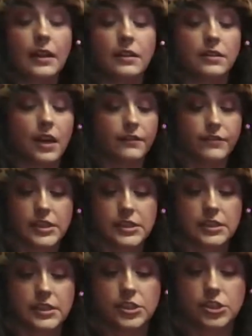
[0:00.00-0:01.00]
I love this
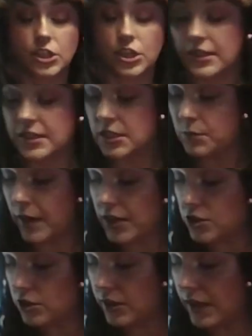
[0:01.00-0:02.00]
cleanser,
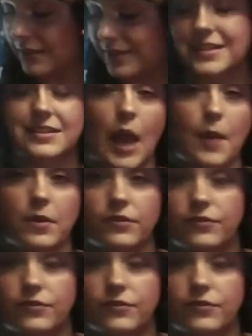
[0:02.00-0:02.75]
especially this time